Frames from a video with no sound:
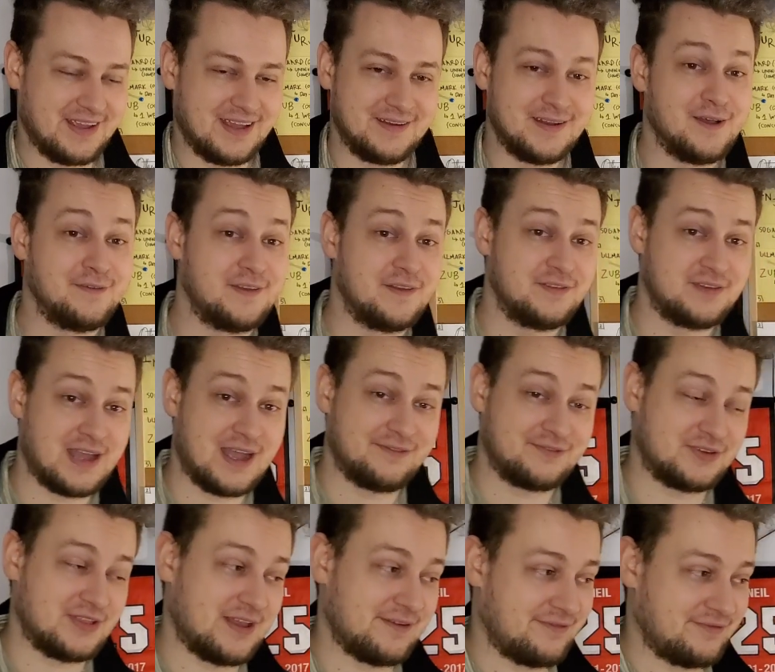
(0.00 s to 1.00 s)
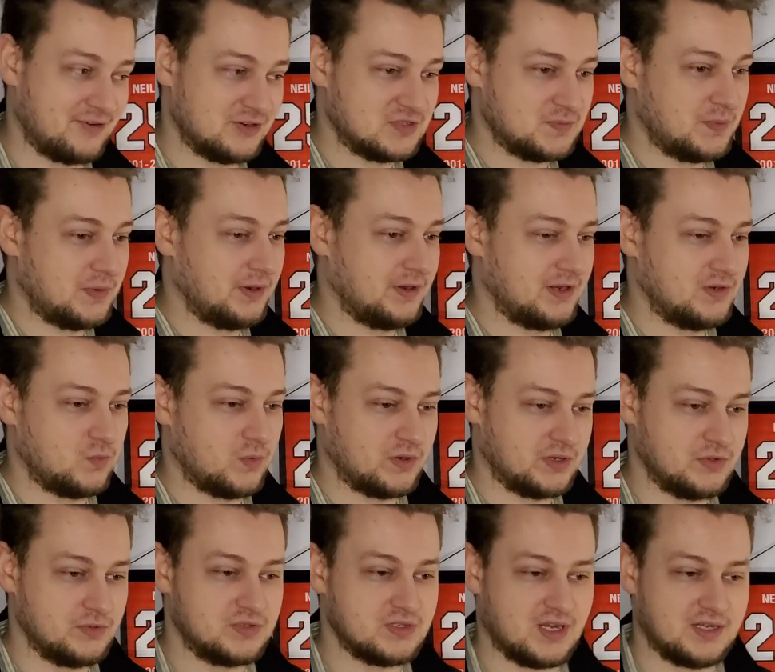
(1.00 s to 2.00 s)
enough, even after that first period where
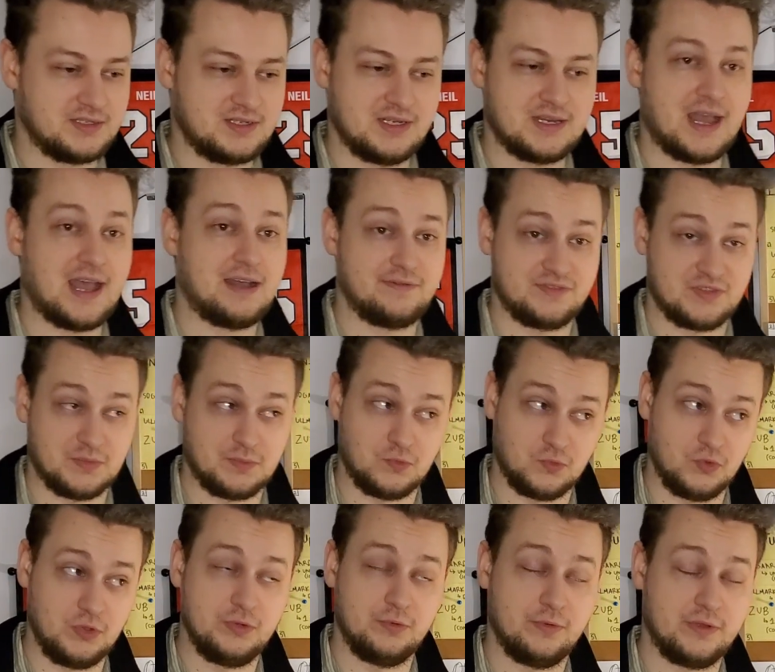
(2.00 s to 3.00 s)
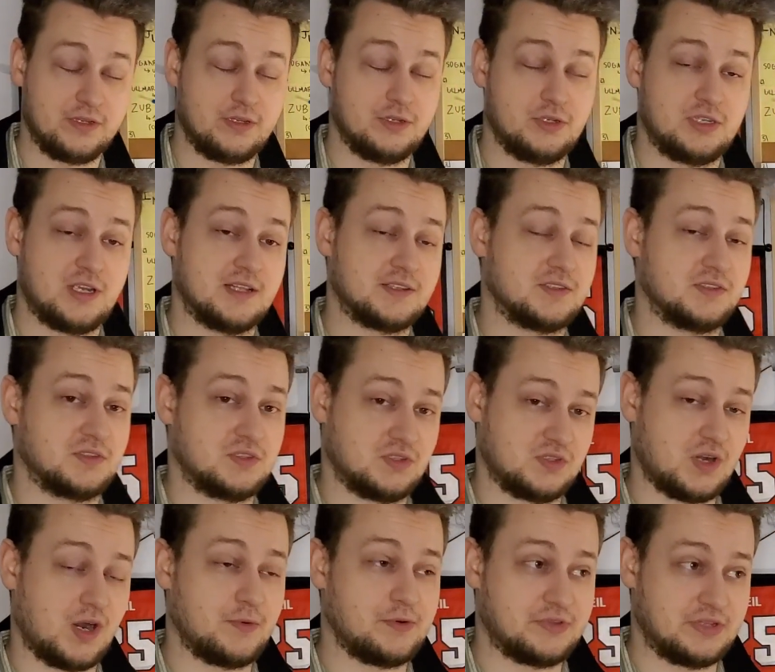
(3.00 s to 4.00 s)
Utah did have some really, really good chances to
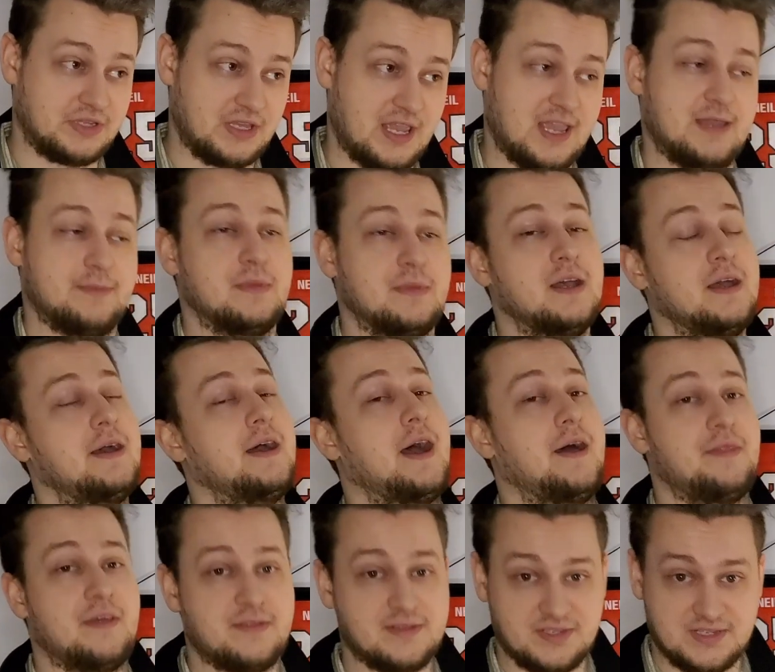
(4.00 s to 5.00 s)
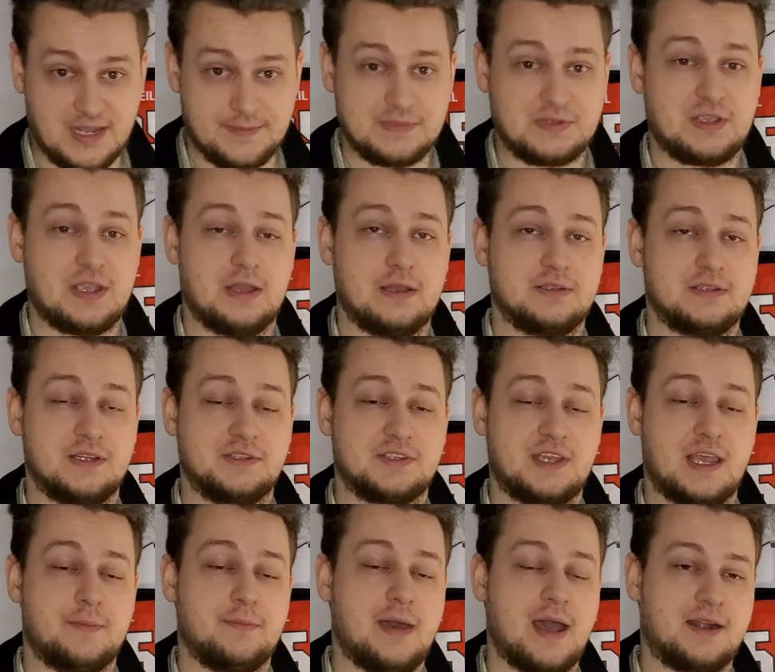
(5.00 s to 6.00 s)
start with the game, and then the Sens
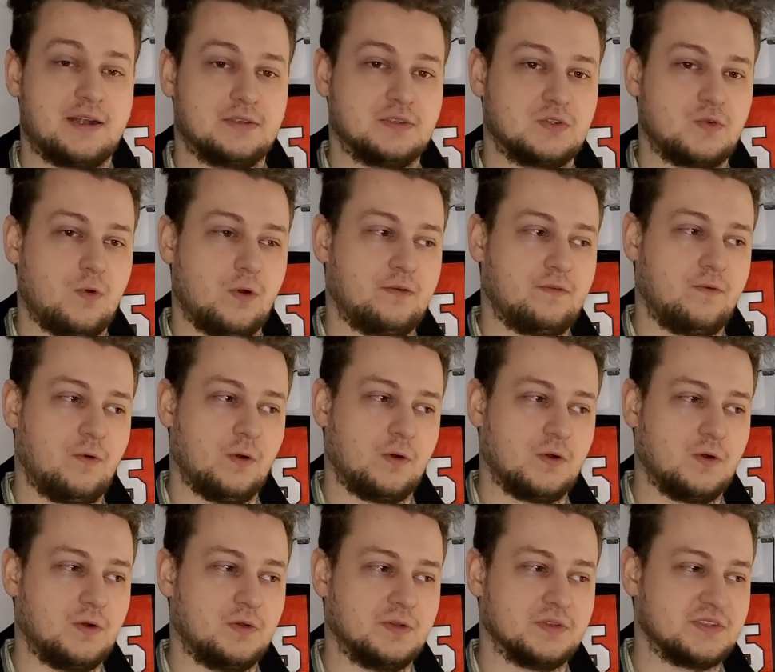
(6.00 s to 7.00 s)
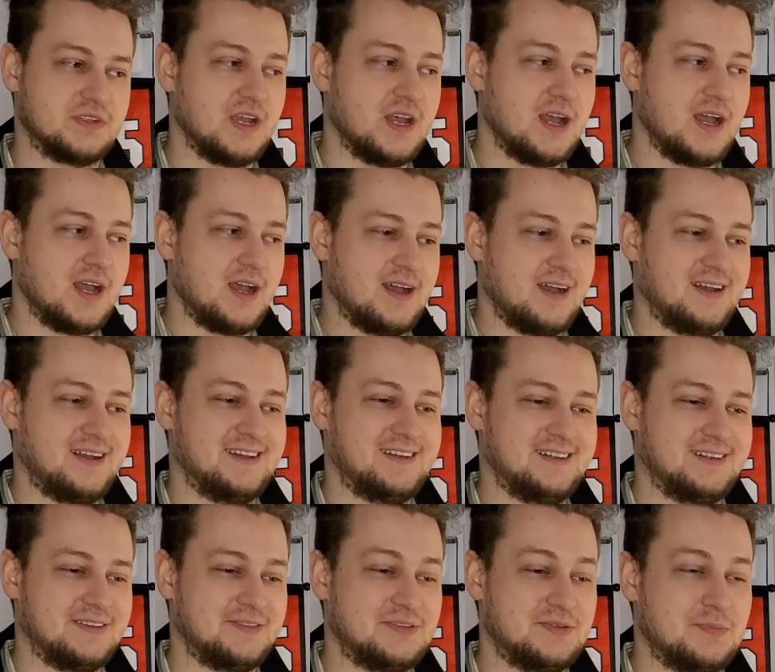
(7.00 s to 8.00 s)
came back and scored 4 goals,
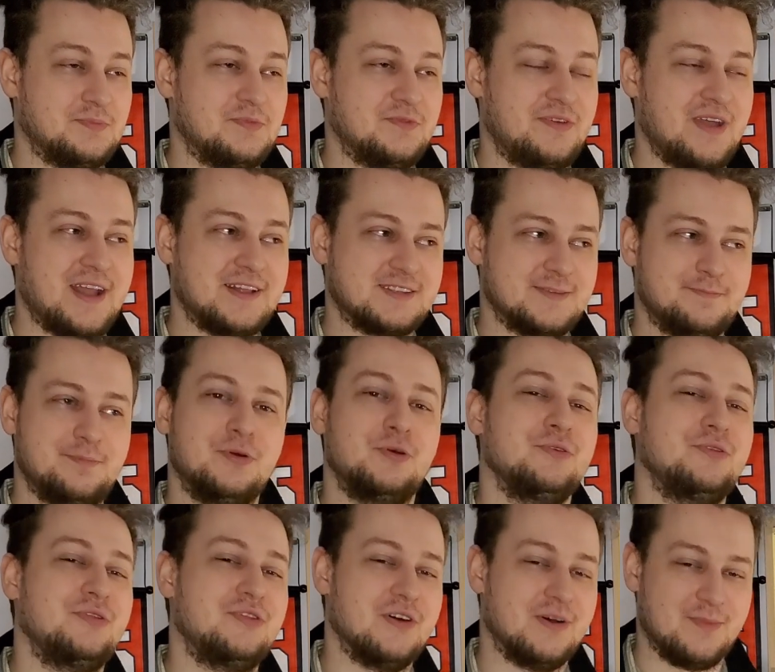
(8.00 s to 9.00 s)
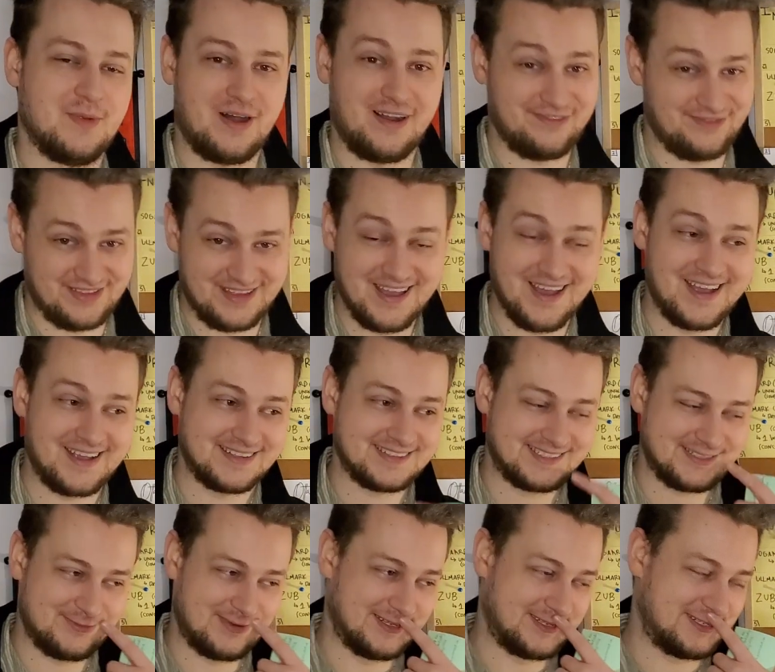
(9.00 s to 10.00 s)
the fans booed them off the
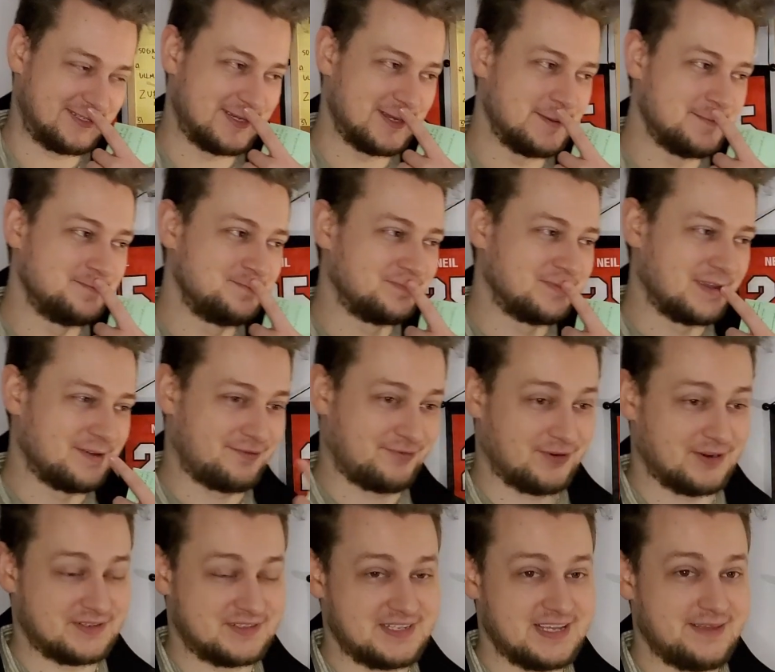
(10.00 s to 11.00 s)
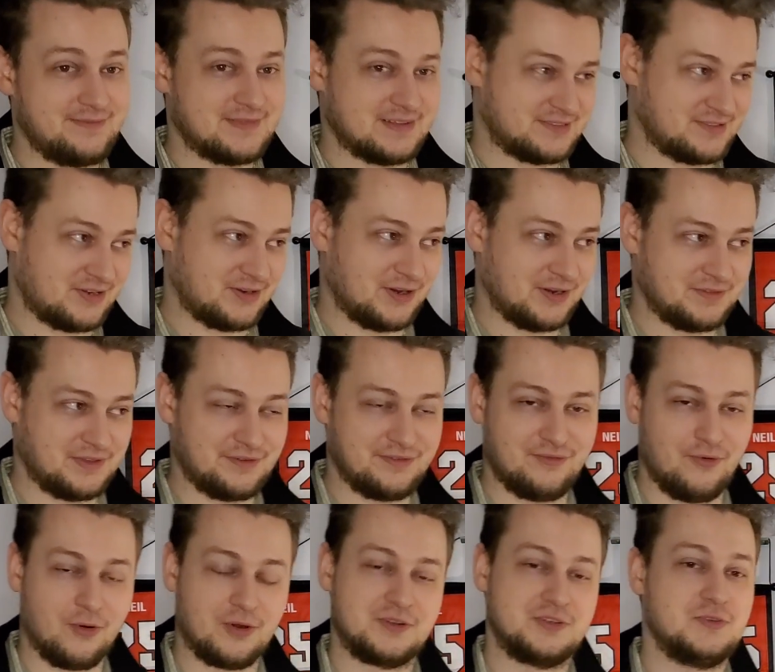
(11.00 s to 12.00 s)
ice, which for a team that's currently
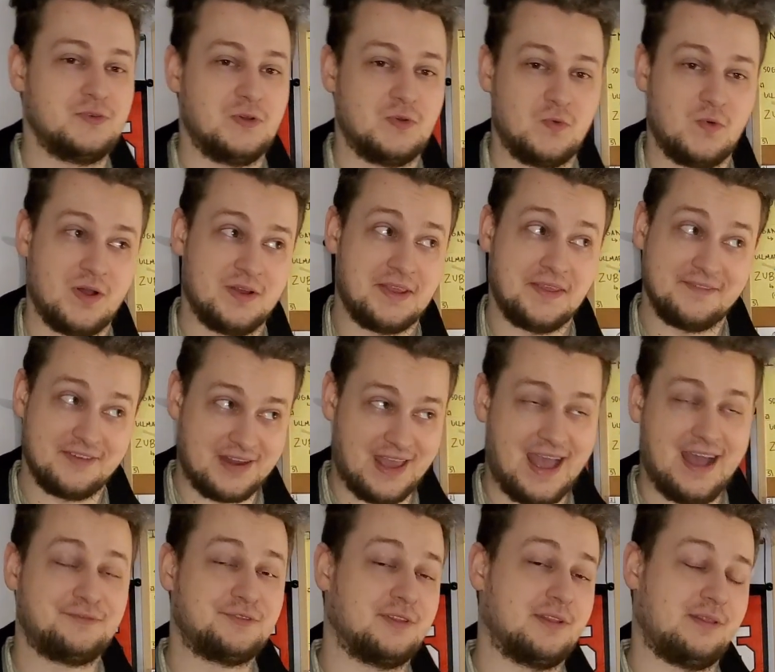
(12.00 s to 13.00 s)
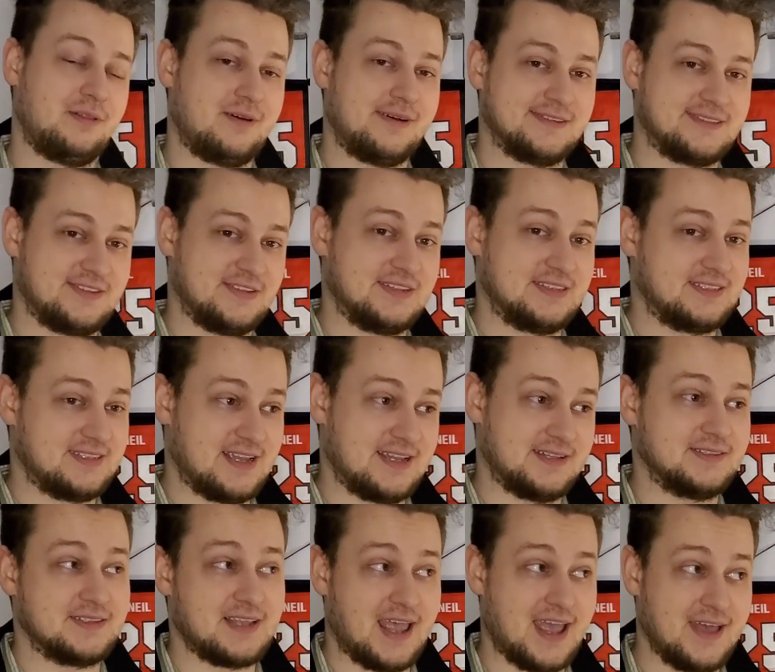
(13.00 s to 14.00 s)
4-2-1 even after the loss to the
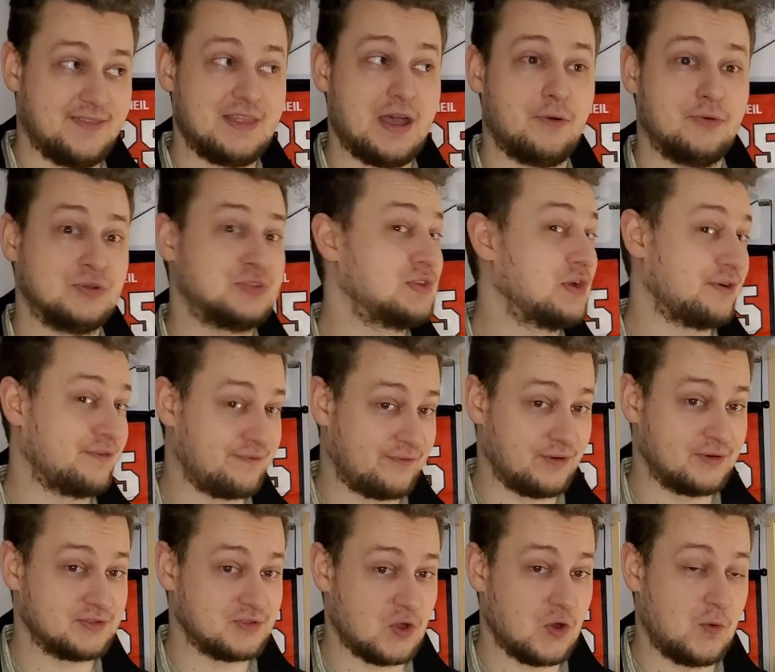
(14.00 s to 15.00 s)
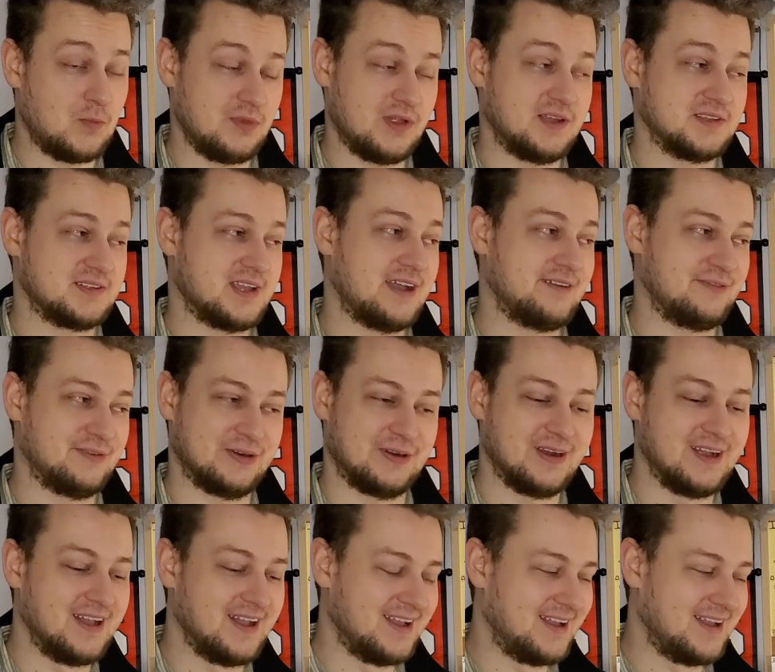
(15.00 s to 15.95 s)
Sens, and that was their first home loss ever,